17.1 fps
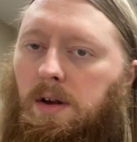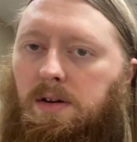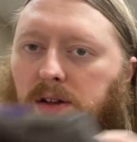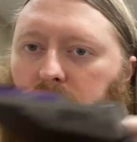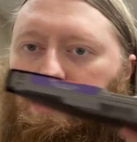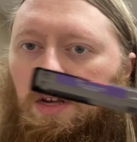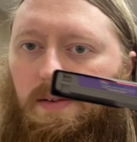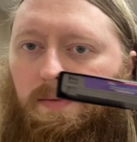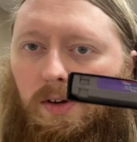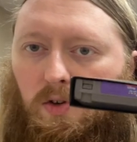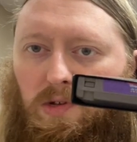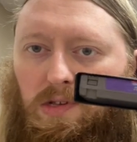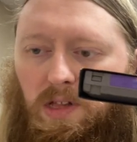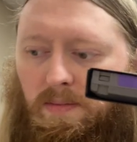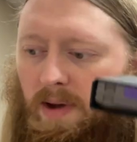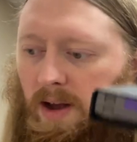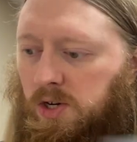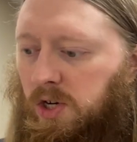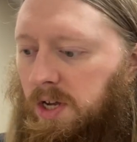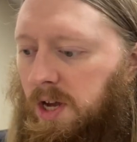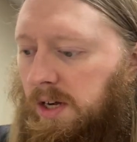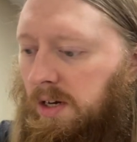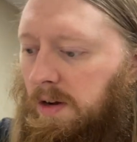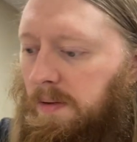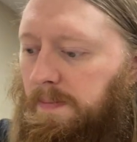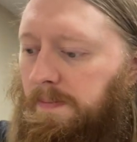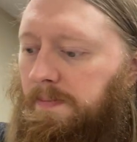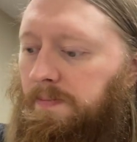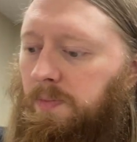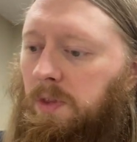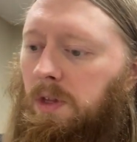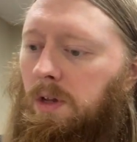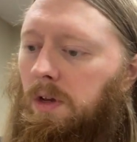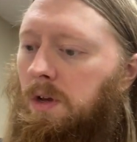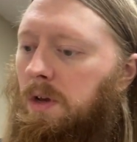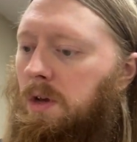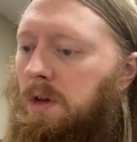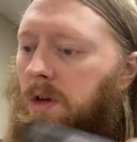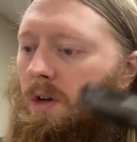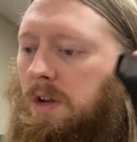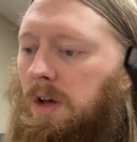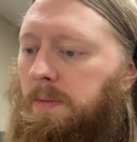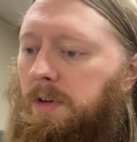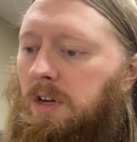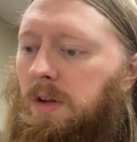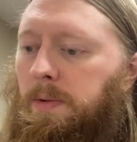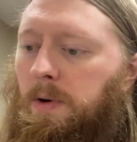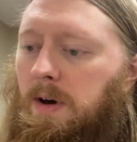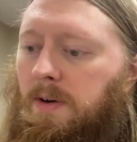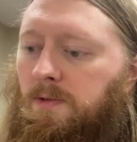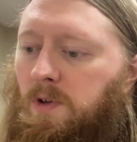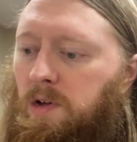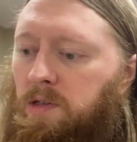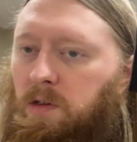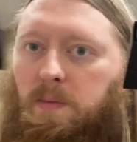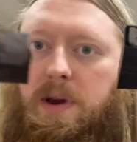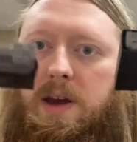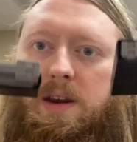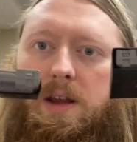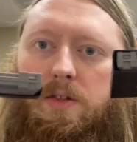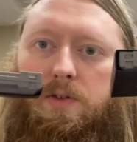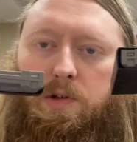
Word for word: Disney Adventures in the Magic Kingdom, WWF WrestleMania,